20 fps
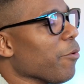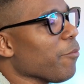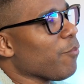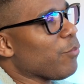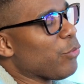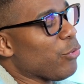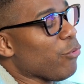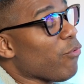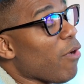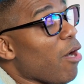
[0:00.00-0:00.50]

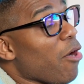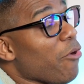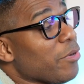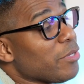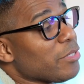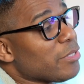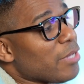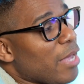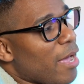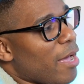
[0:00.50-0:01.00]
you've
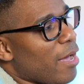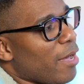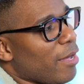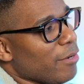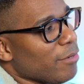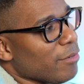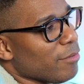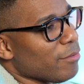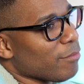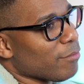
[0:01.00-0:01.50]
always
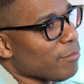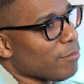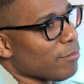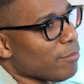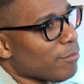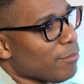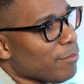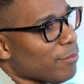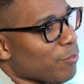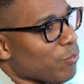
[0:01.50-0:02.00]
had.
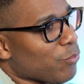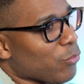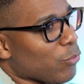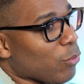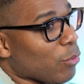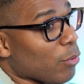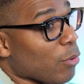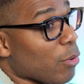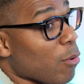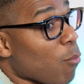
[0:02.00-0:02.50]

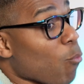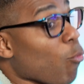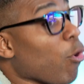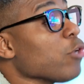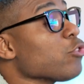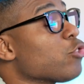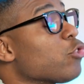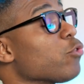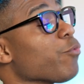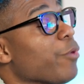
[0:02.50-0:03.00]

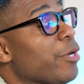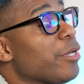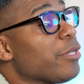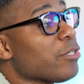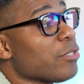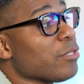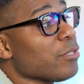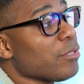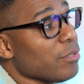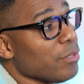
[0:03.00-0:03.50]
Once you
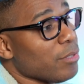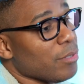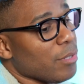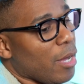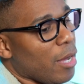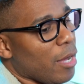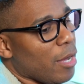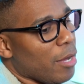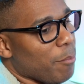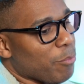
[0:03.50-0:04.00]
reach
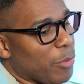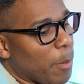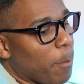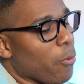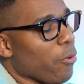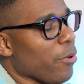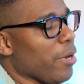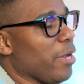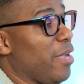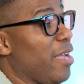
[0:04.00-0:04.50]
the
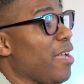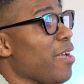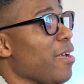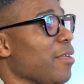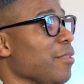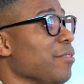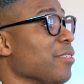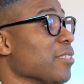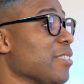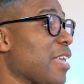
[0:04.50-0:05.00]
point
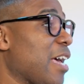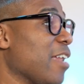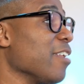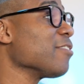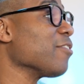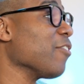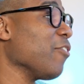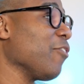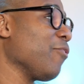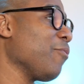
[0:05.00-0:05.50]
and the
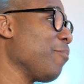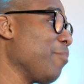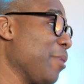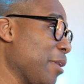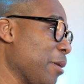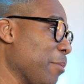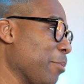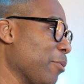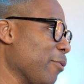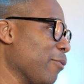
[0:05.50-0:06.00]
status of
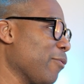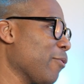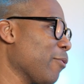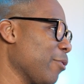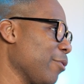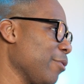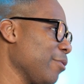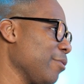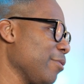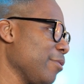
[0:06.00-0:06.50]
being able to
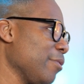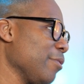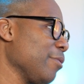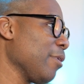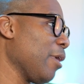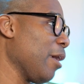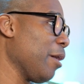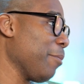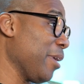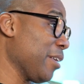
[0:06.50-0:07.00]
afford
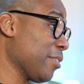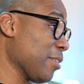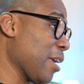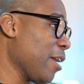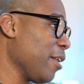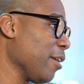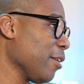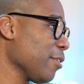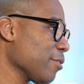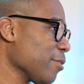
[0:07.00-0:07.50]

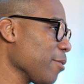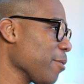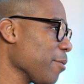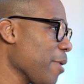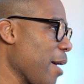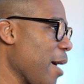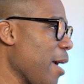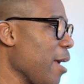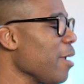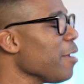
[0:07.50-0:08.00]
exotics,
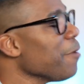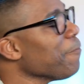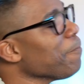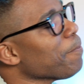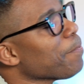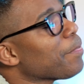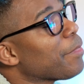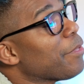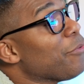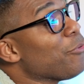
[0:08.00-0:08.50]
right?
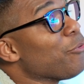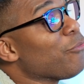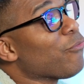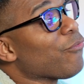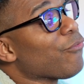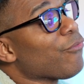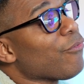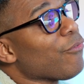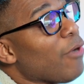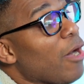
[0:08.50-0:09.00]

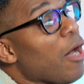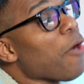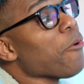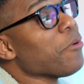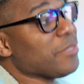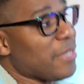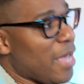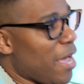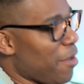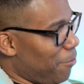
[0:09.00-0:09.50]
You've
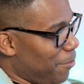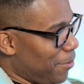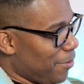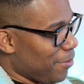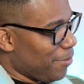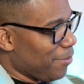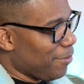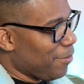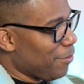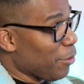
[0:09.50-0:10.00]
always had one,
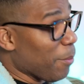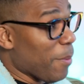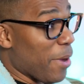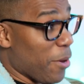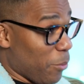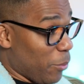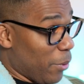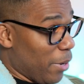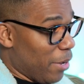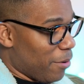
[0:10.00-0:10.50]
no matter
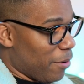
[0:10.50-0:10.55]
what.